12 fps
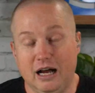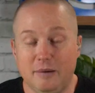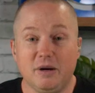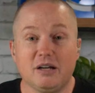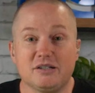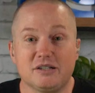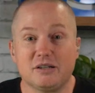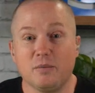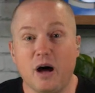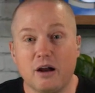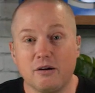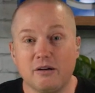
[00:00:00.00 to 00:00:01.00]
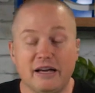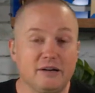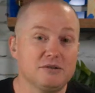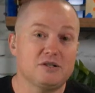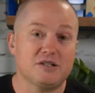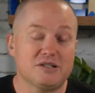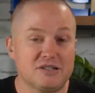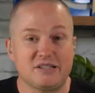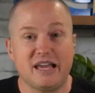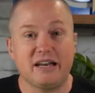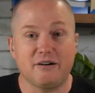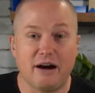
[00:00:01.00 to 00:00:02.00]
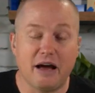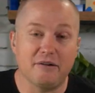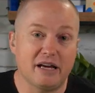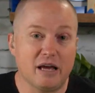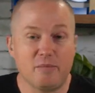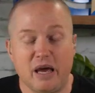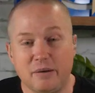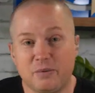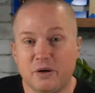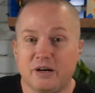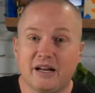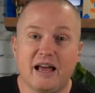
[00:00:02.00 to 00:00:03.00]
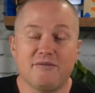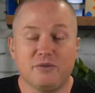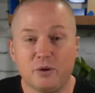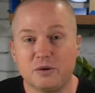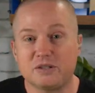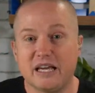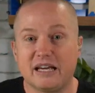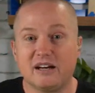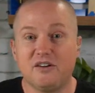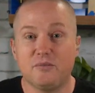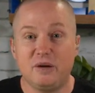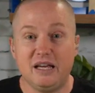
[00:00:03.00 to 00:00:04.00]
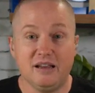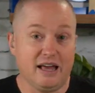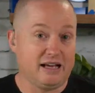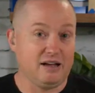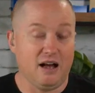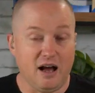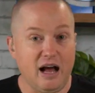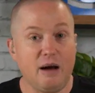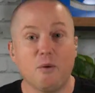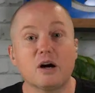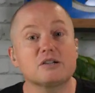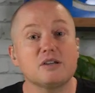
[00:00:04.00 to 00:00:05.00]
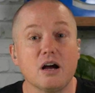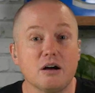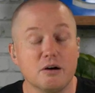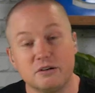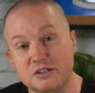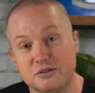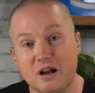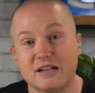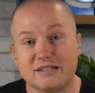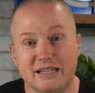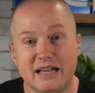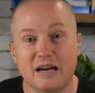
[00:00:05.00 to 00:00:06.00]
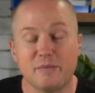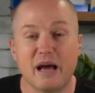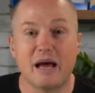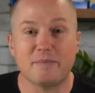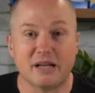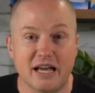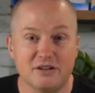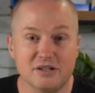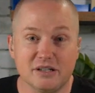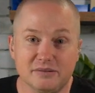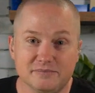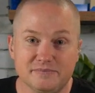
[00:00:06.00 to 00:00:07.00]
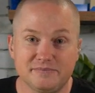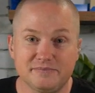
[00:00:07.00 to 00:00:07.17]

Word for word: I'm not just a model. I don't just stand around and get pampered and have photos taken of me. Like, I work stucco. Did you not see that in my application?